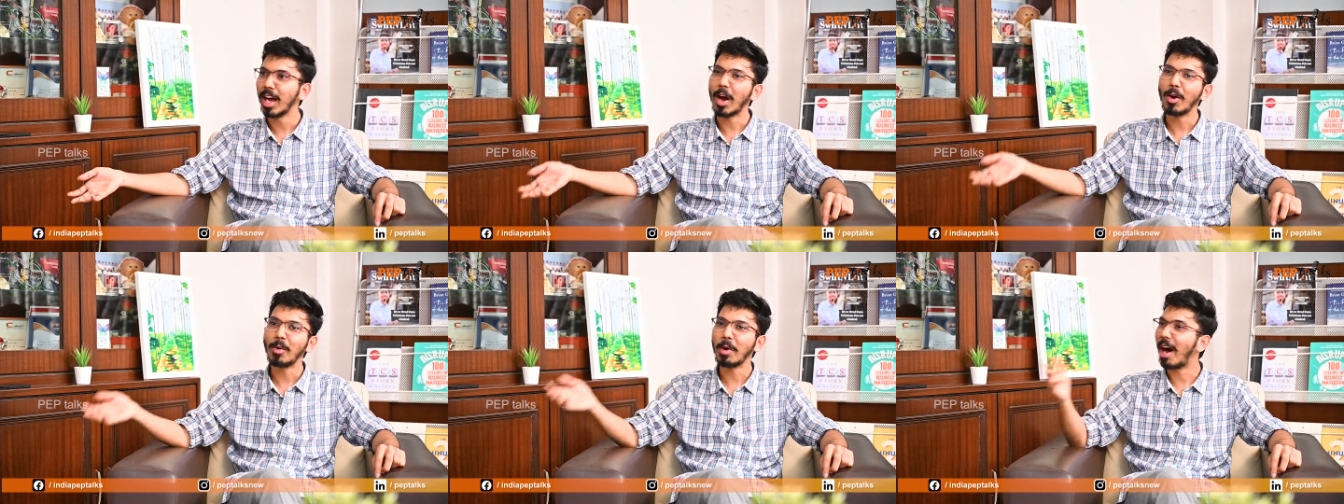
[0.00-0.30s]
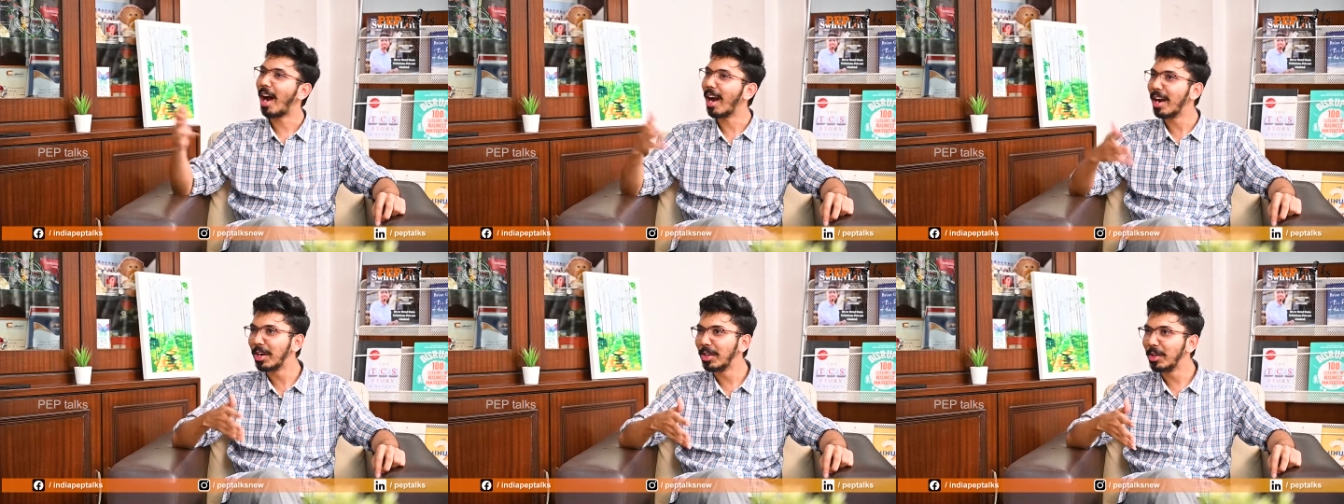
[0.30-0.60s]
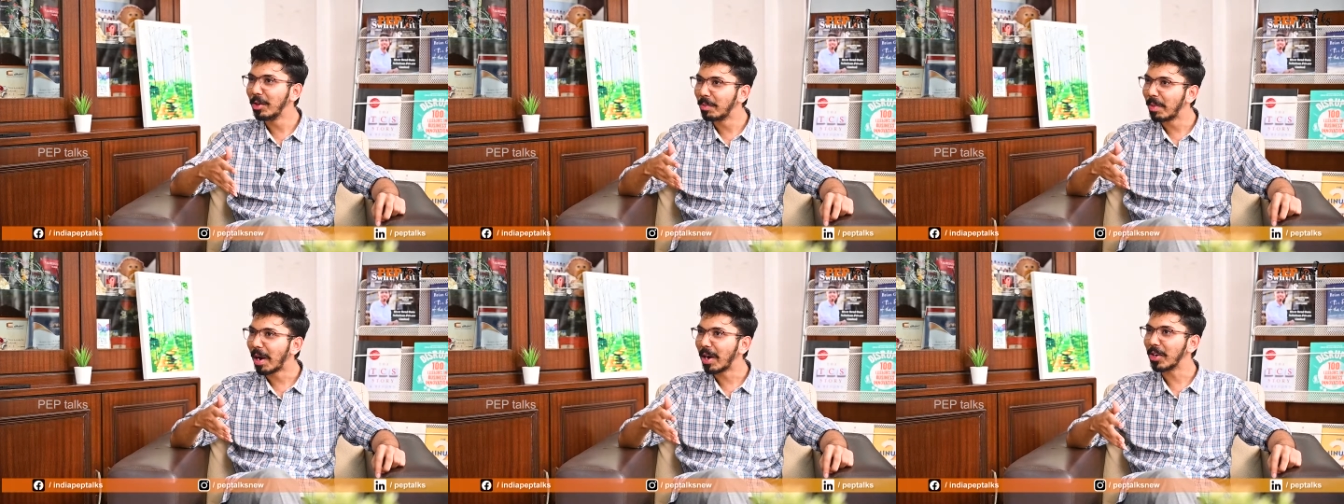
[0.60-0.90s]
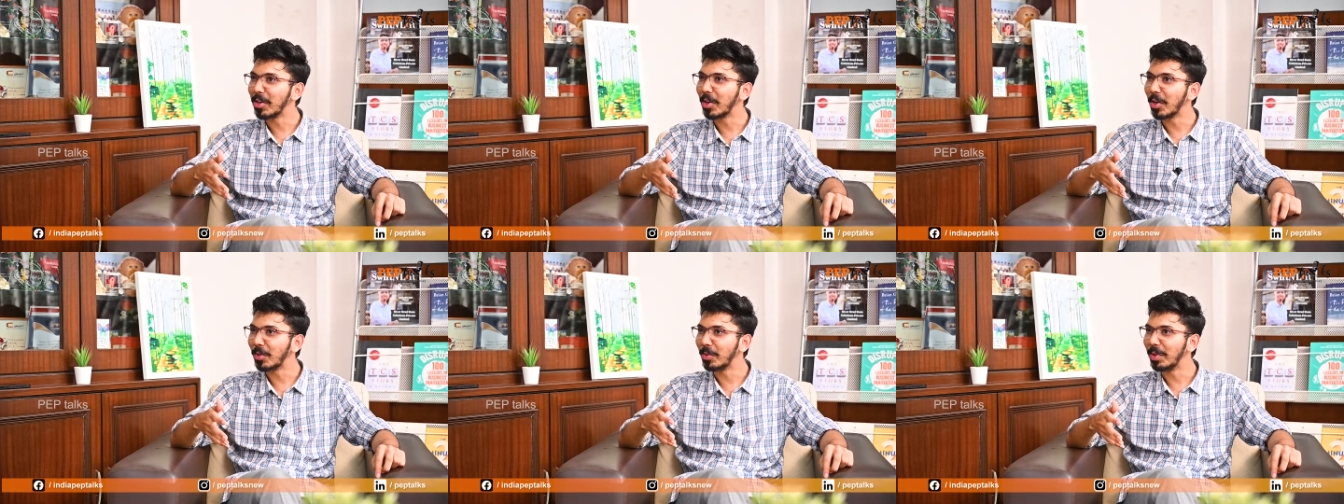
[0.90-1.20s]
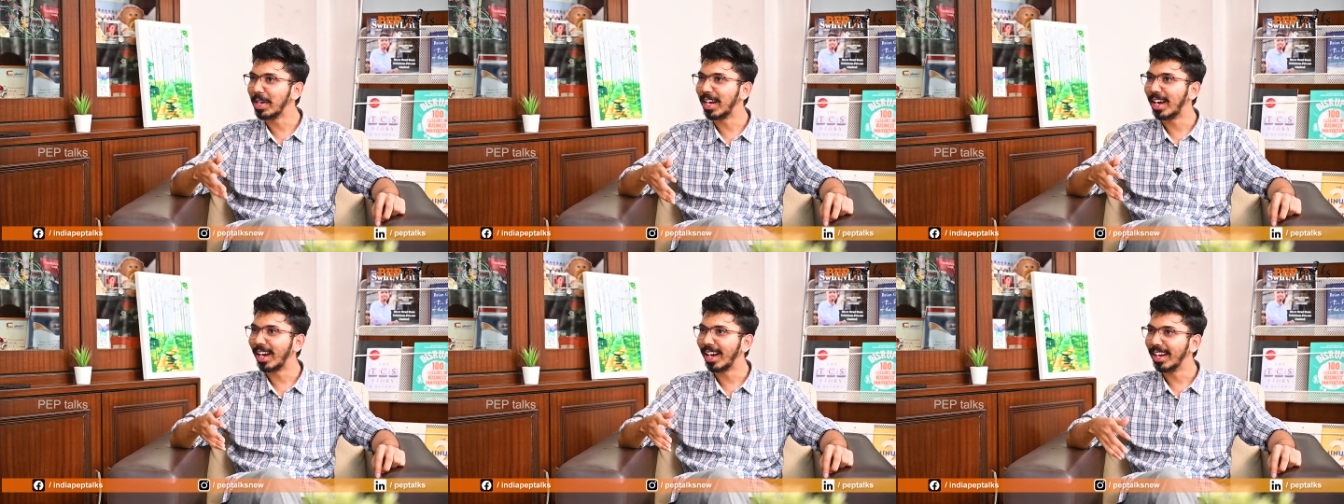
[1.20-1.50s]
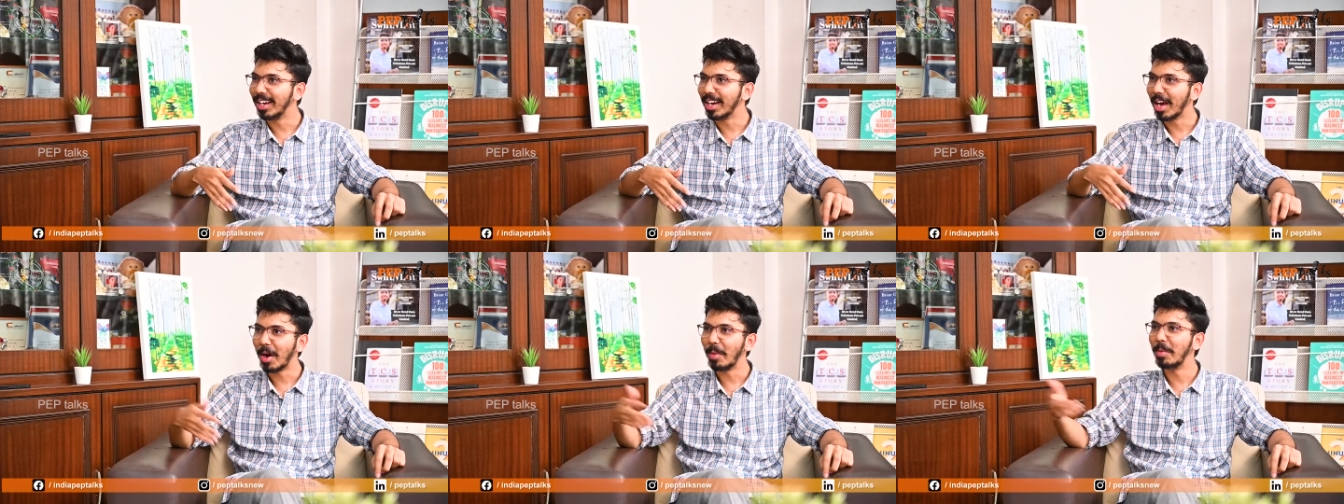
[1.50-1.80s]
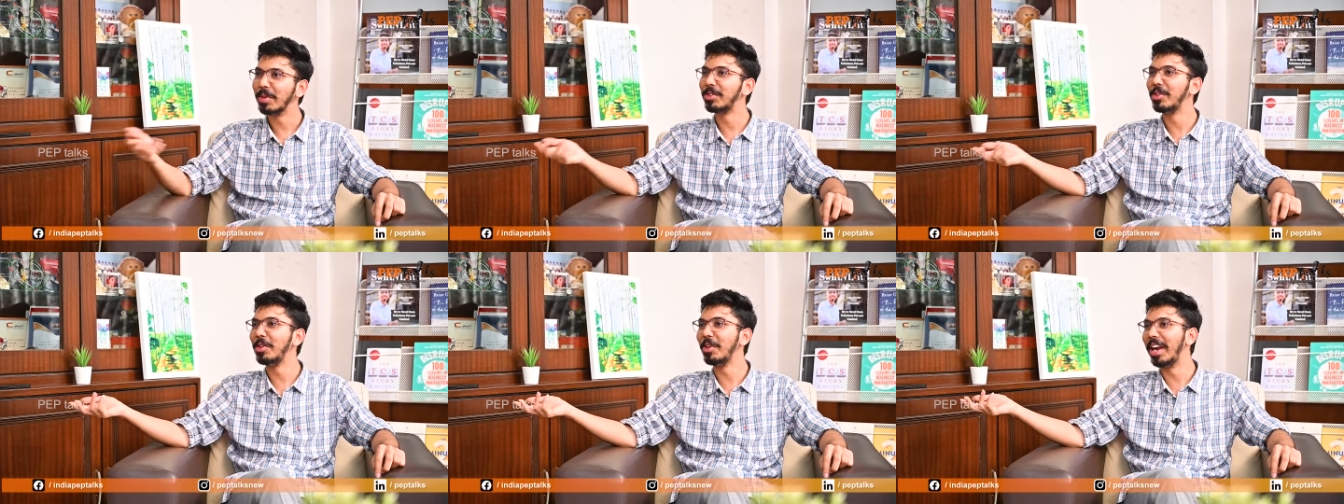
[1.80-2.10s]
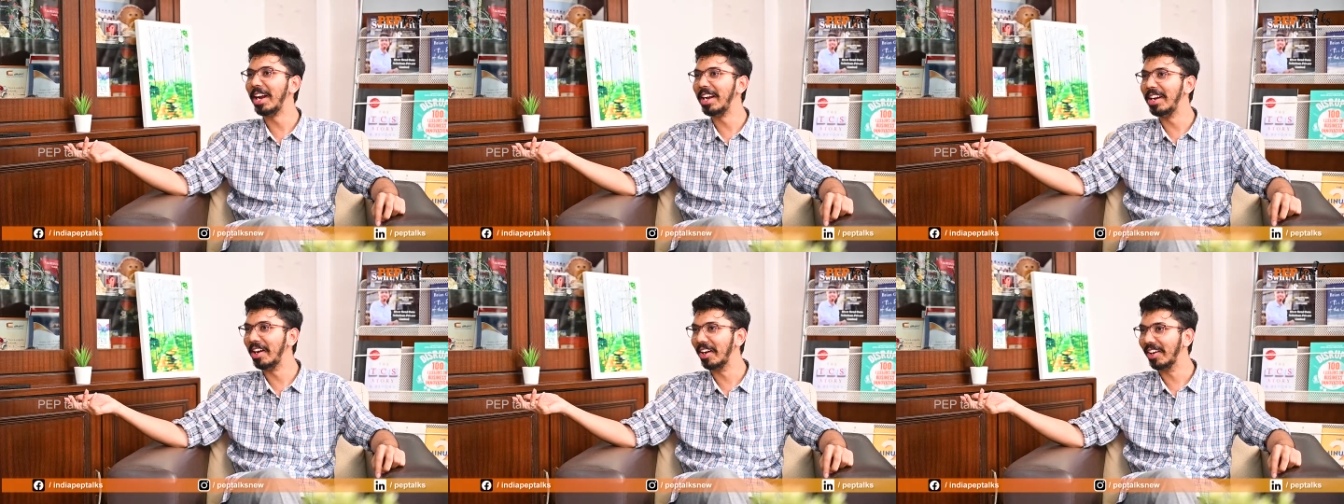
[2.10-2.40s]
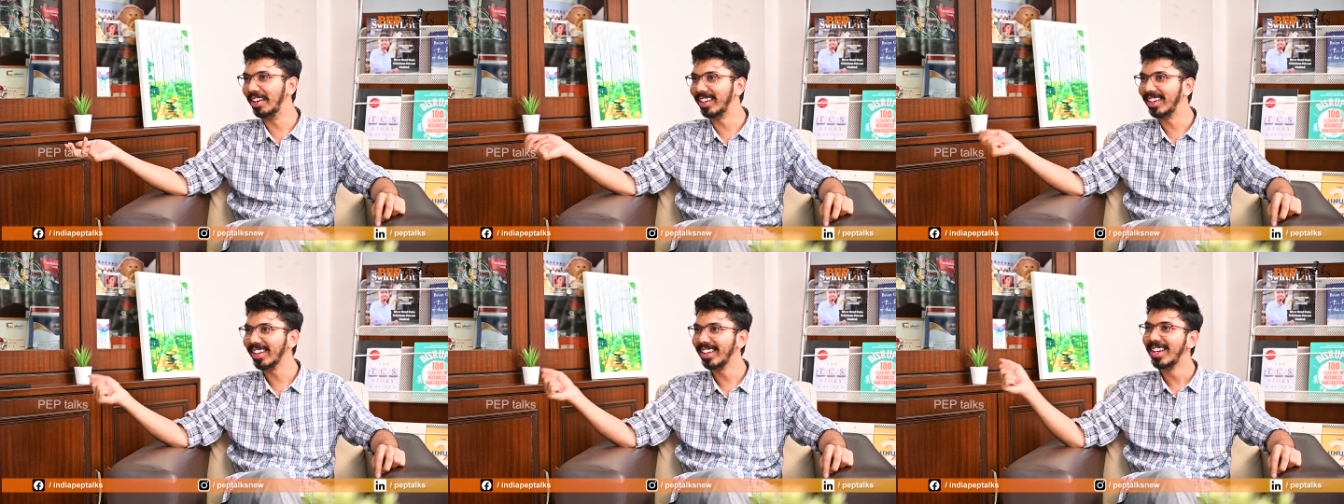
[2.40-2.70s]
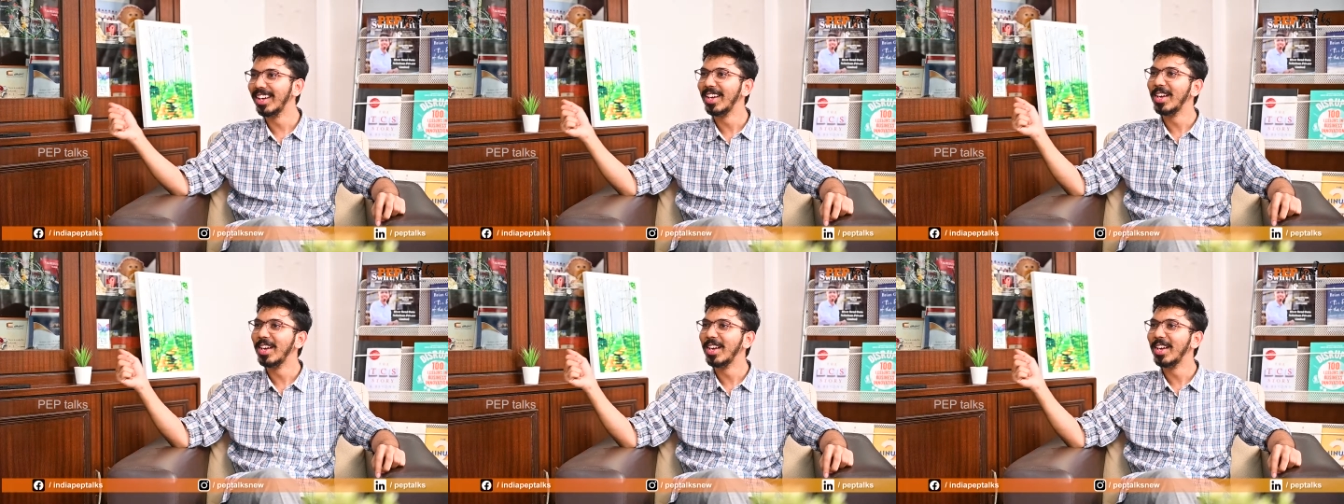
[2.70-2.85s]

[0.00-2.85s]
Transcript: how hard do you party on a weekend, how much do you get drunk.